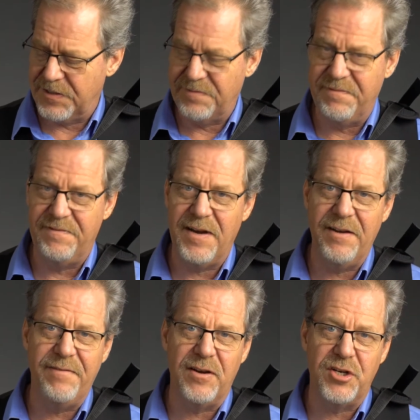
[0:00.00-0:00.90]
It's
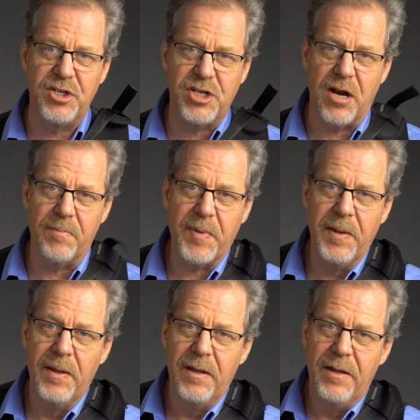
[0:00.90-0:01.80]
very, very sharp.
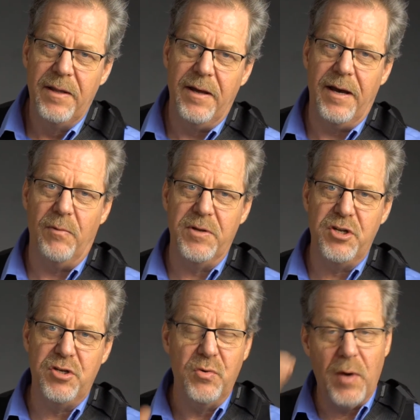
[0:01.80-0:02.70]
When you
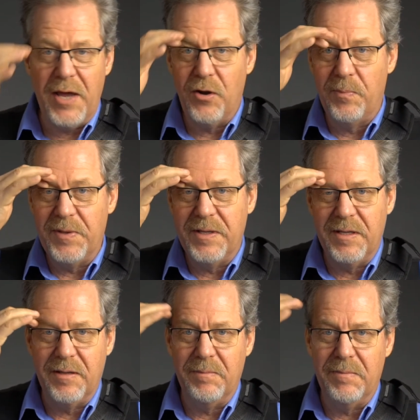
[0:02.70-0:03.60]
shoot wide open,
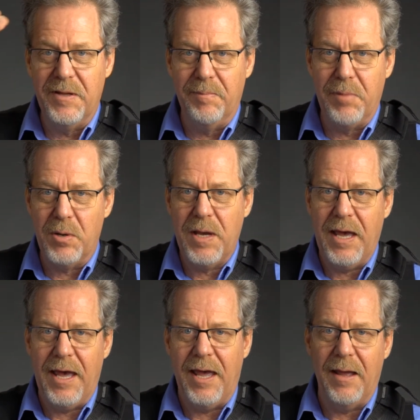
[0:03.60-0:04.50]
the
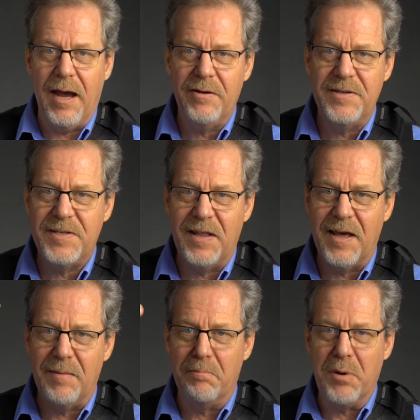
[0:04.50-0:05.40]
bokeh, how do you say
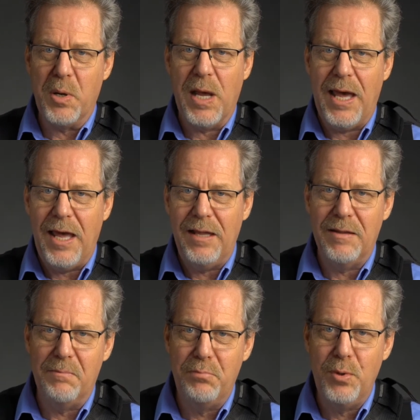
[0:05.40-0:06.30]
that? Bokeh?
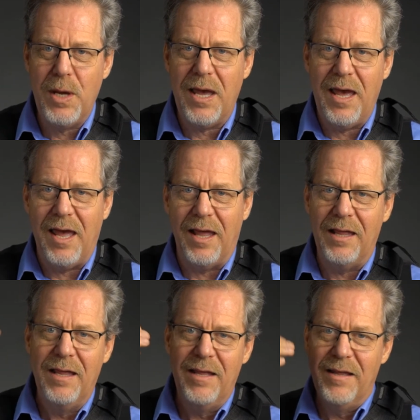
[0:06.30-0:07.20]
The bouquet,
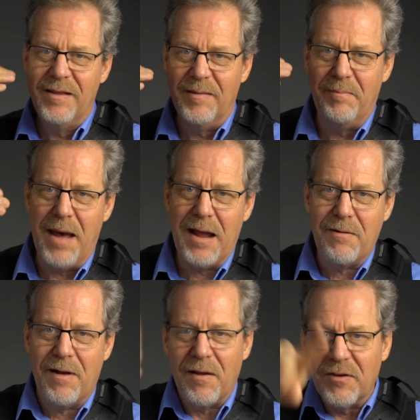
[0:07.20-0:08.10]
the
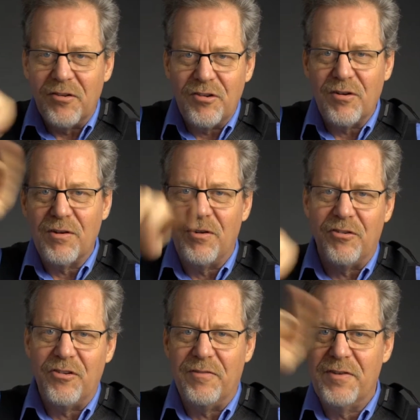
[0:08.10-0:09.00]
background, the
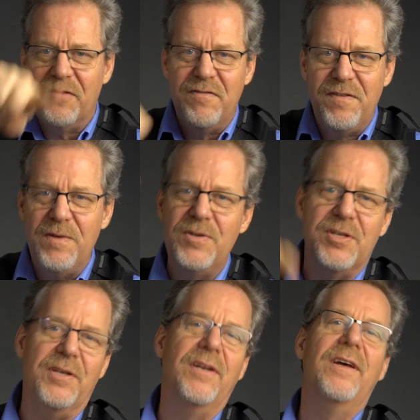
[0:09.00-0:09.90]
circles of
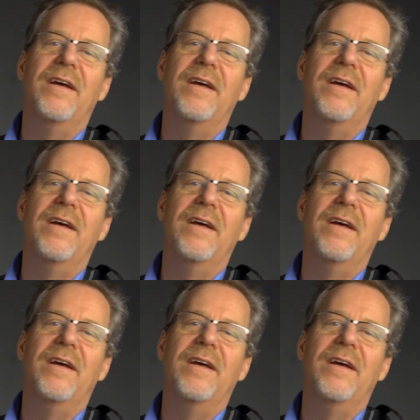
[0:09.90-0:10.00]
confusion.